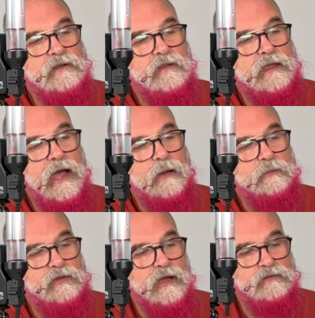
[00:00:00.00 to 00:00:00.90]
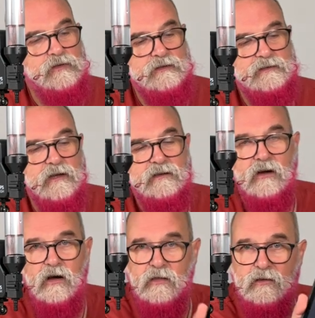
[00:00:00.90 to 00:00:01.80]
on the app, you have to decide
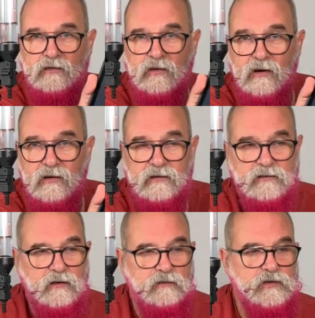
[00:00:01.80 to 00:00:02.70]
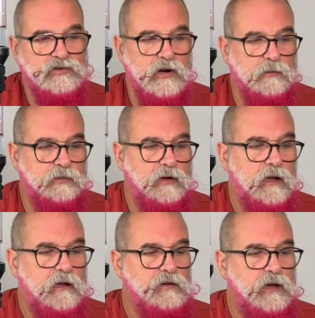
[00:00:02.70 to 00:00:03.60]
on the size of the drop,
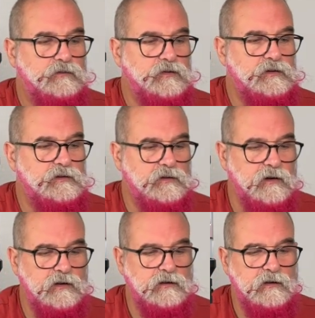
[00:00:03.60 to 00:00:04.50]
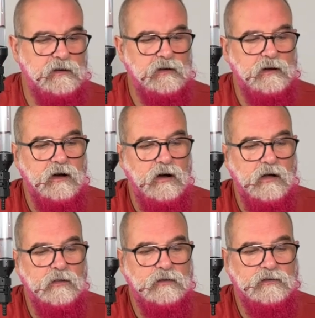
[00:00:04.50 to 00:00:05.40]
you have to decide
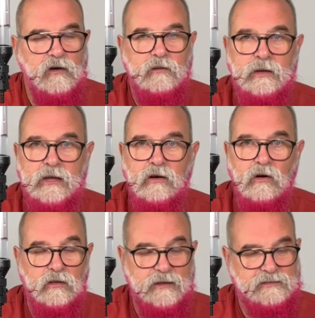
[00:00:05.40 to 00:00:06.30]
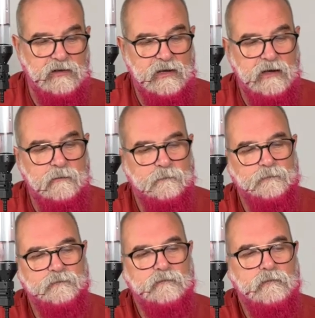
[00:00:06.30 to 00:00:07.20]
on the timing, all this. So here,
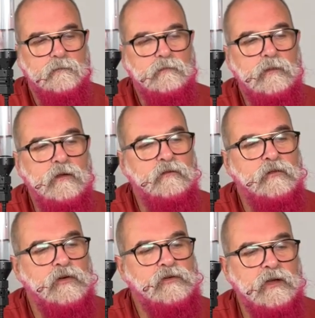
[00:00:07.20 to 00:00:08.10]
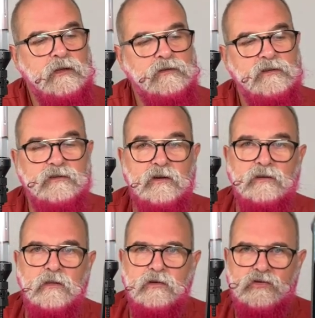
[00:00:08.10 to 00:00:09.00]
first you're going to decide
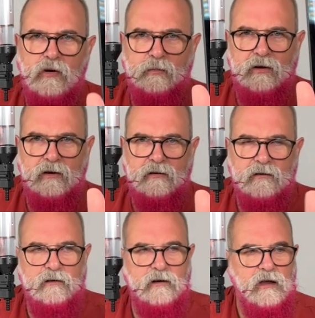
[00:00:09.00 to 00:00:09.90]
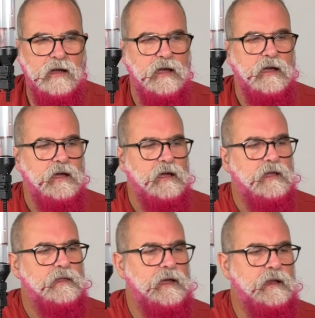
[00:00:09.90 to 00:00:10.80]
on the drop here,
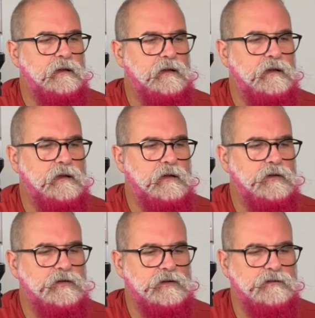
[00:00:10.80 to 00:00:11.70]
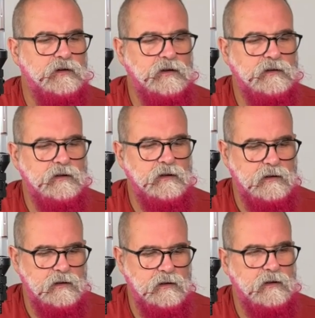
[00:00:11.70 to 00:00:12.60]
then you decide,
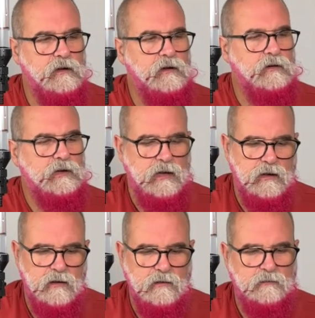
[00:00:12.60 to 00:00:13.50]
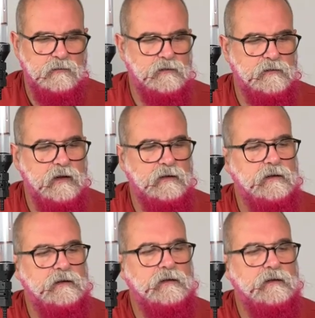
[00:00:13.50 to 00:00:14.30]
okay, select it.